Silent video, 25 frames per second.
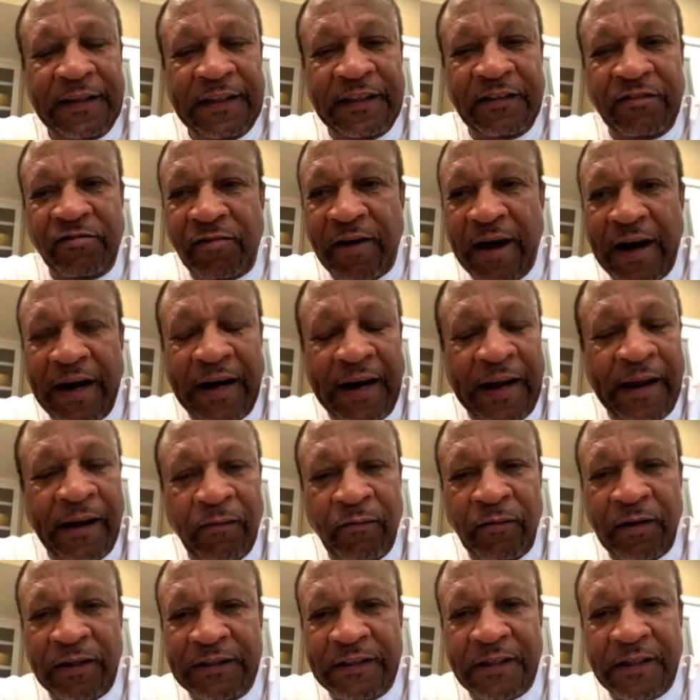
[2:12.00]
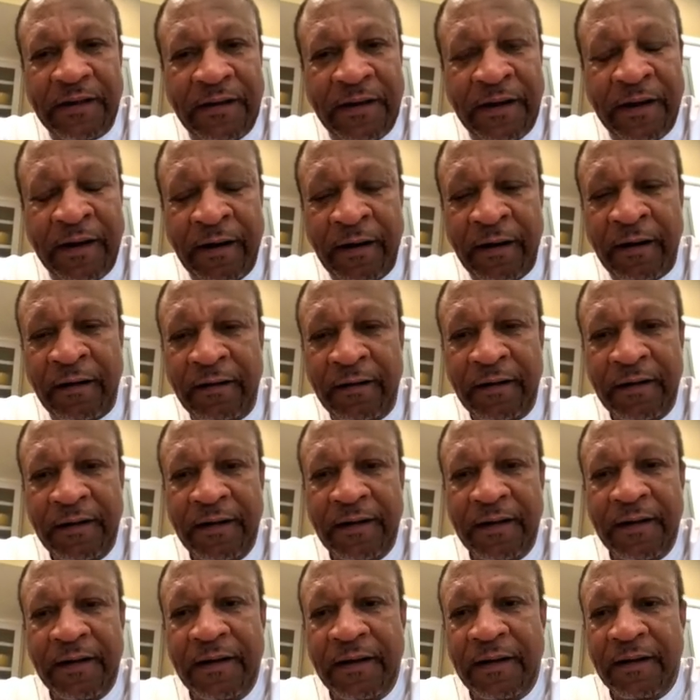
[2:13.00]
his right hand wasn't there.
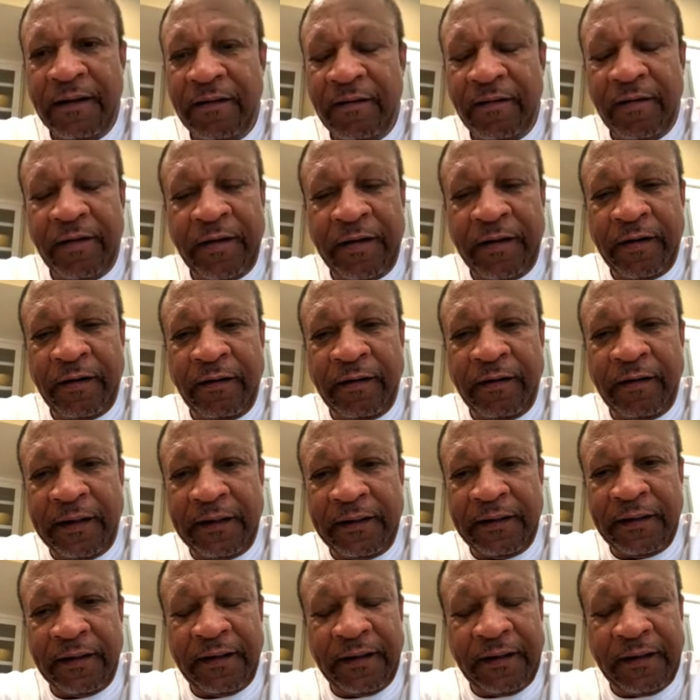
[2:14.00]
You